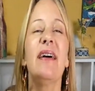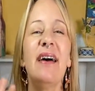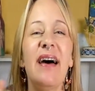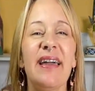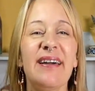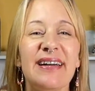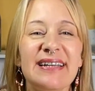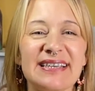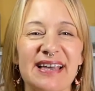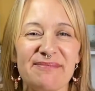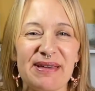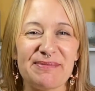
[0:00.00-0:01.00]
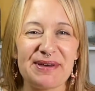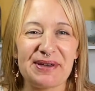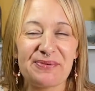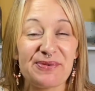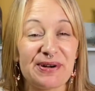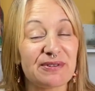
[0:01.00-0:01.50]
Hi guys, I'm Emma
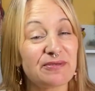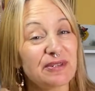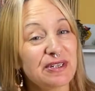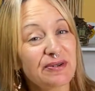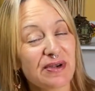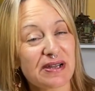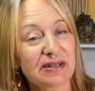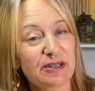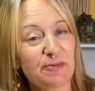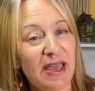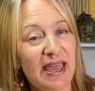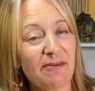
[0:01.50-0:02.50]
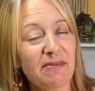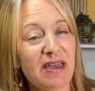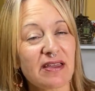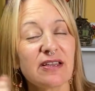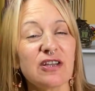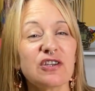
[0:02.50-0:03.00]
and welcome to Art by
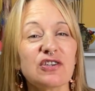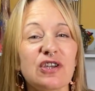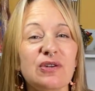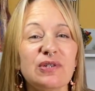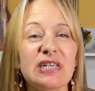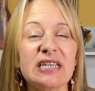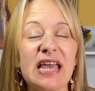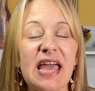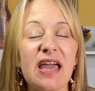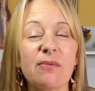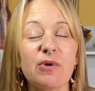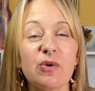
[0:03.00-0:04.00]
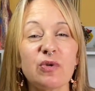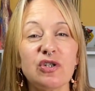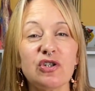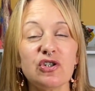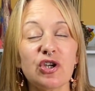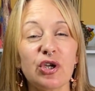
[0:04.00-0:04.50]
Emma. So today I'm going
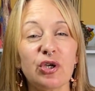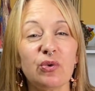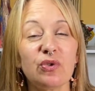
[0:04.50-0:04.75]
to show you